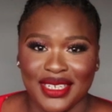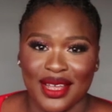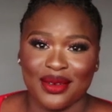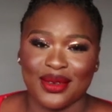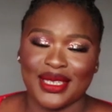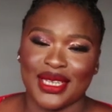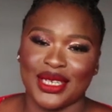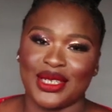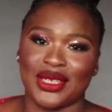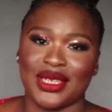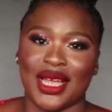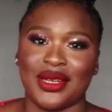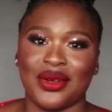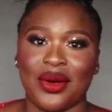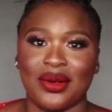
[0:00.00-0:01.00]

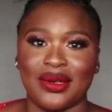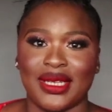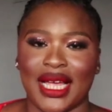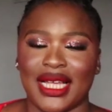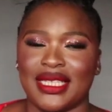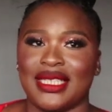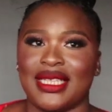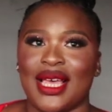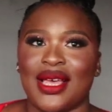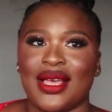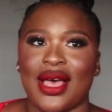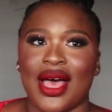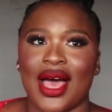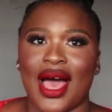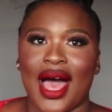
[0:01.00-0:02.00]
negotiation and all that,
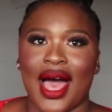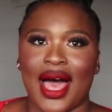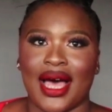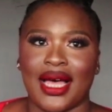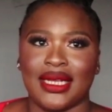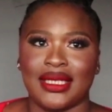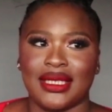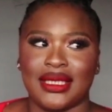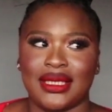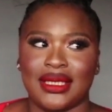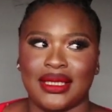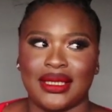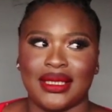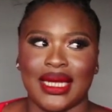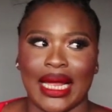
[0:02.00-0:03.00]
and
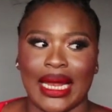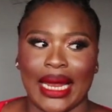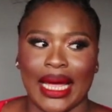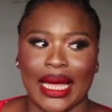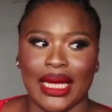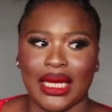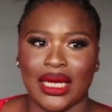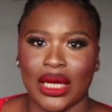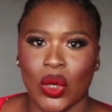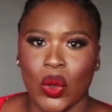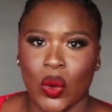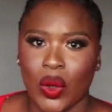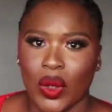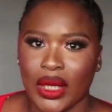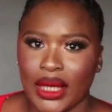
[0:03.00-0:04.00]
they're like,
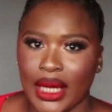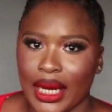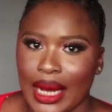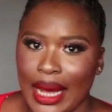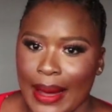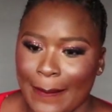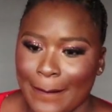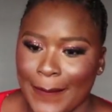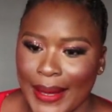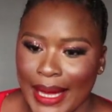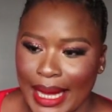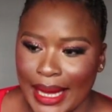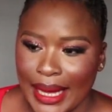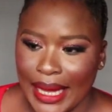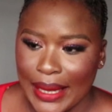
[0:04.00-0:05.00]
oh, they can't
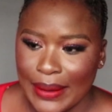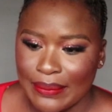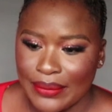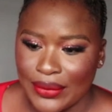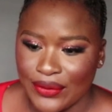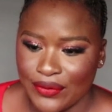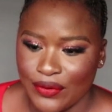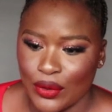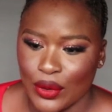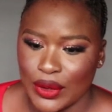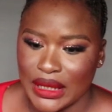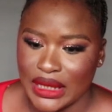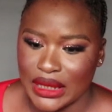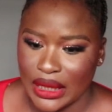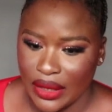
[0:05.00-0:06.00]
pay
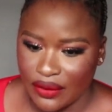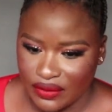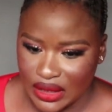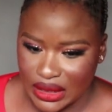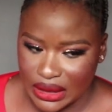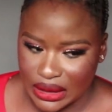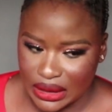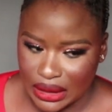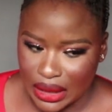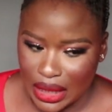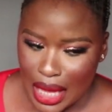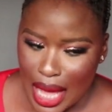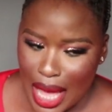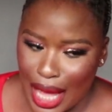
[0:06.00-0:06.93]
before service,